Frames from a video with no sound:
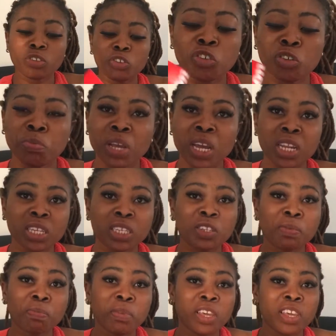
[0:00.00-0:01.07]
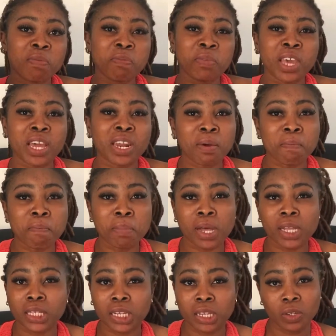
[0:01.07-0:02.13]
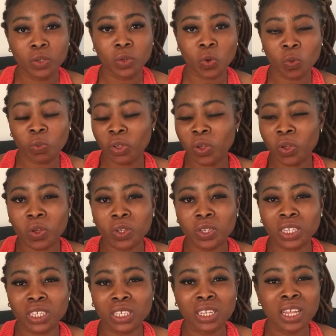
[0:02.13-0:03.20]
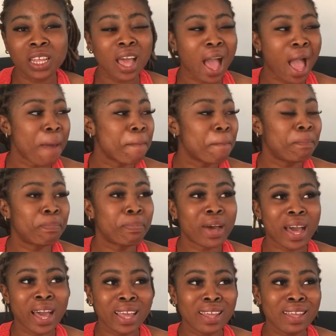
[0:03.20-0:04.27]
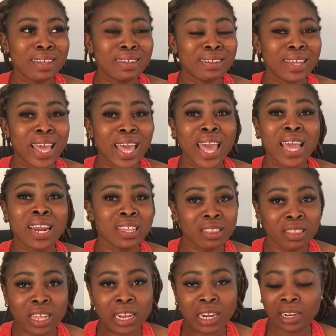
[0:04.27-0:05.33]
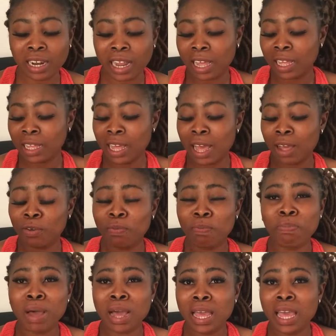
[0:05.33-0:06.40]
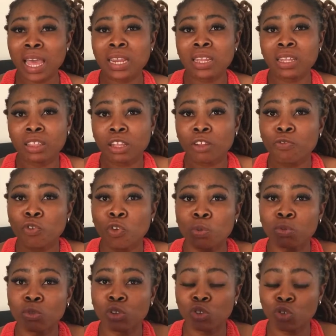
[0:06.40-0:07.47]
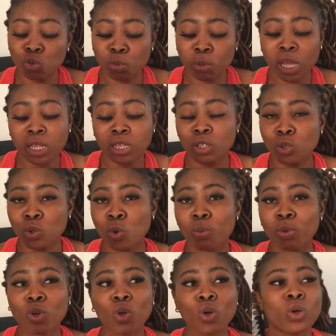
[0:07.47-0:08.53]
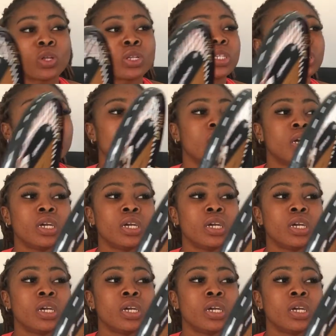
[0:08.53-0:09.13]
Jumia needs to make me an ambassador because I buy anything like I could buy anything from Jumia store because